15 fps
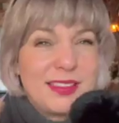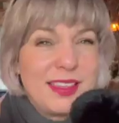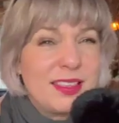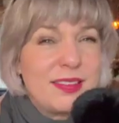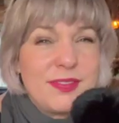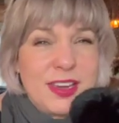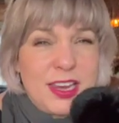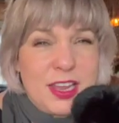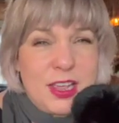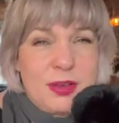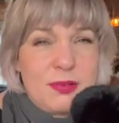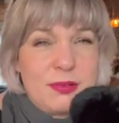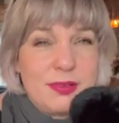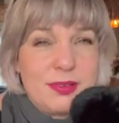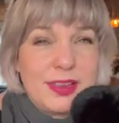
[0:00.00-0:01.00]
this
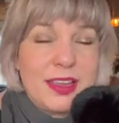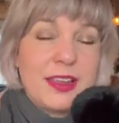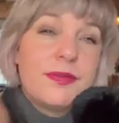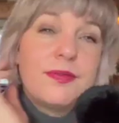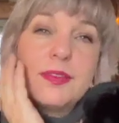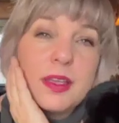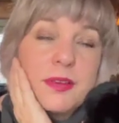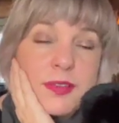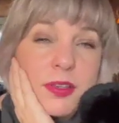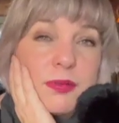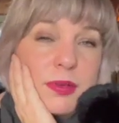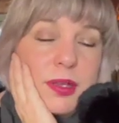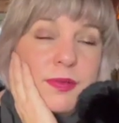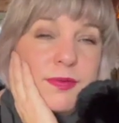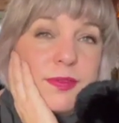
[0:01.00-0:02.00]
video if
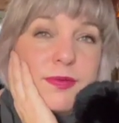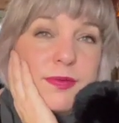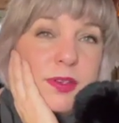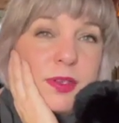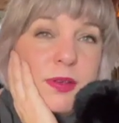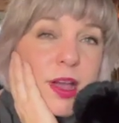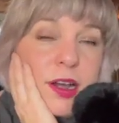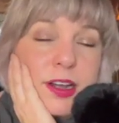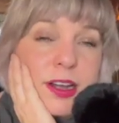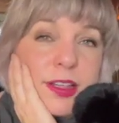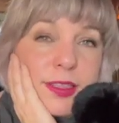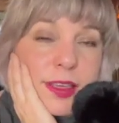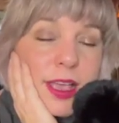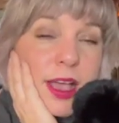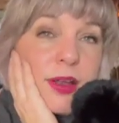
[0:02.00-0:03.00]
you got
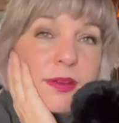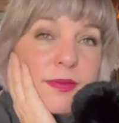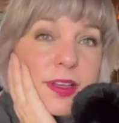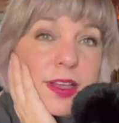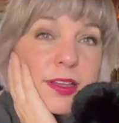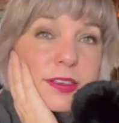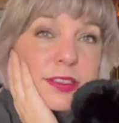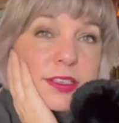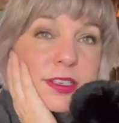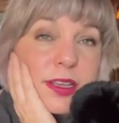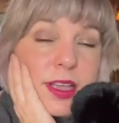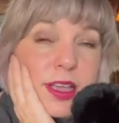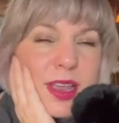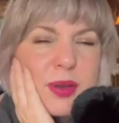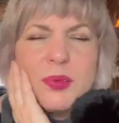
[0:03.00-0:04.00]
anything out of it.
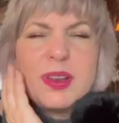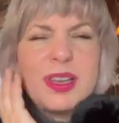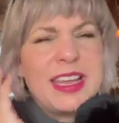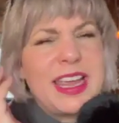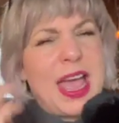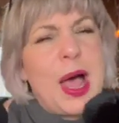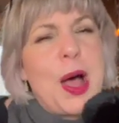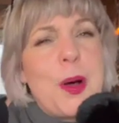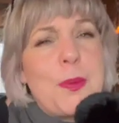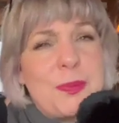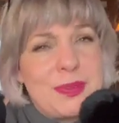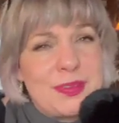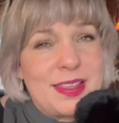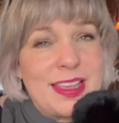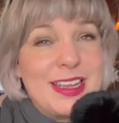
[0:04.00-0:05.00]
It really
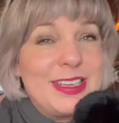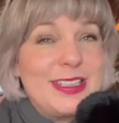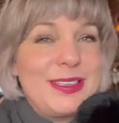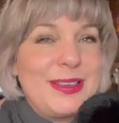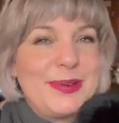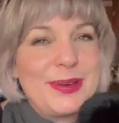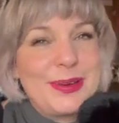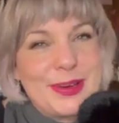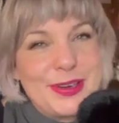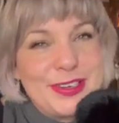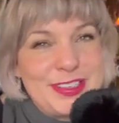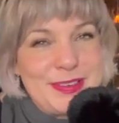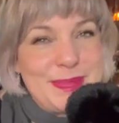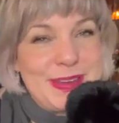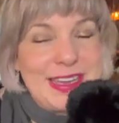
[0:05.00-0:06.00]
helps to
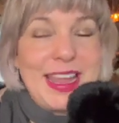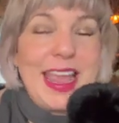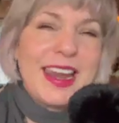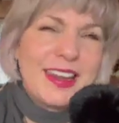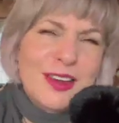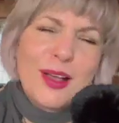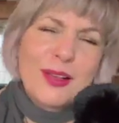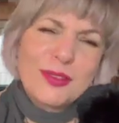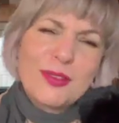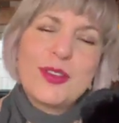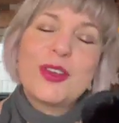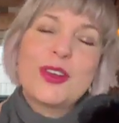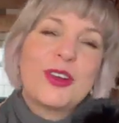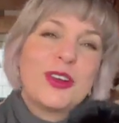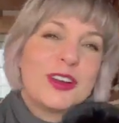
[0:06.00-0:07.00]
encourage me, and it also
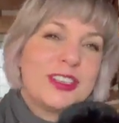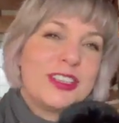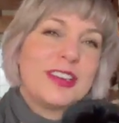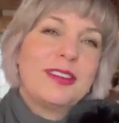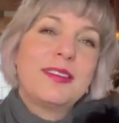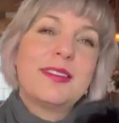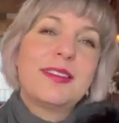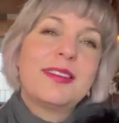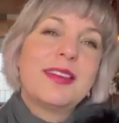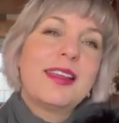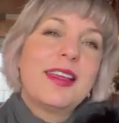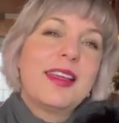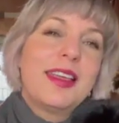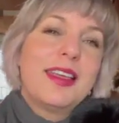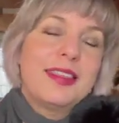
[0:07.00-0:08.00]
encourages
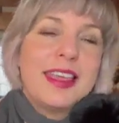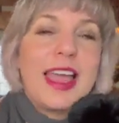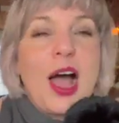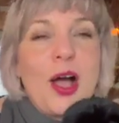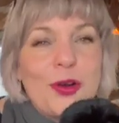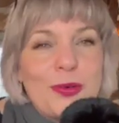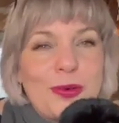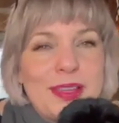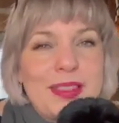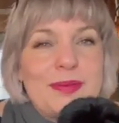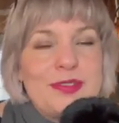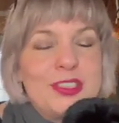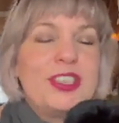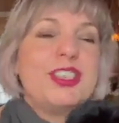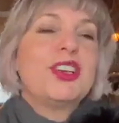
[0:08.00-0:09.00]
the
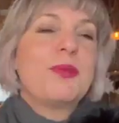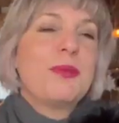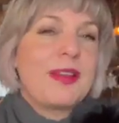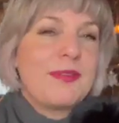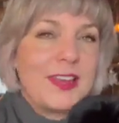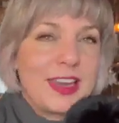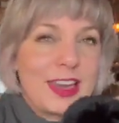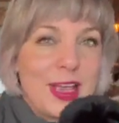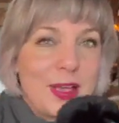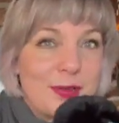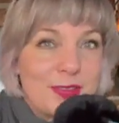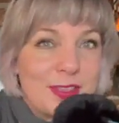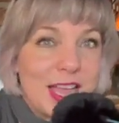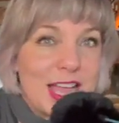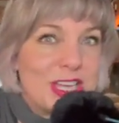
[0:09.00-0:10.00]
algorithm to show my
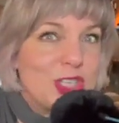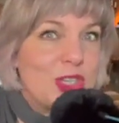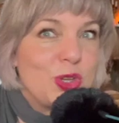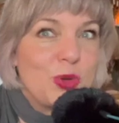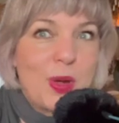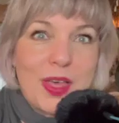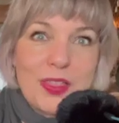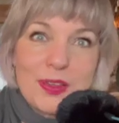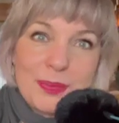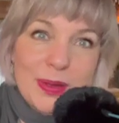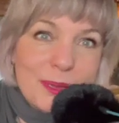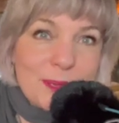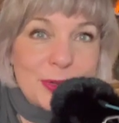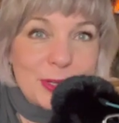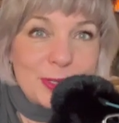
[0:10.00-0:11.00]
videos to other
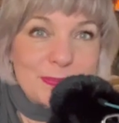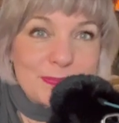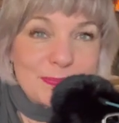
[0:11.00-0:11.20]
people.